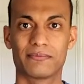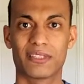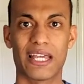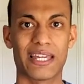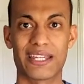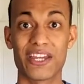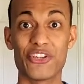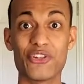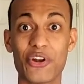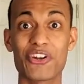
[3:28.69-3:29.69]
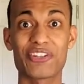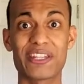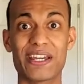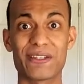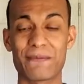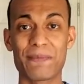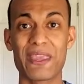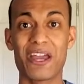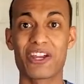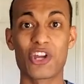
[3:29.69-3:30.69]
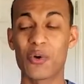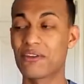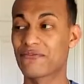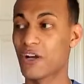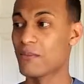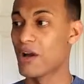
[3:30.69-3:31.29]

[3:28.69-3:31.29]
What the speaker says: Like, you don't understand. Going from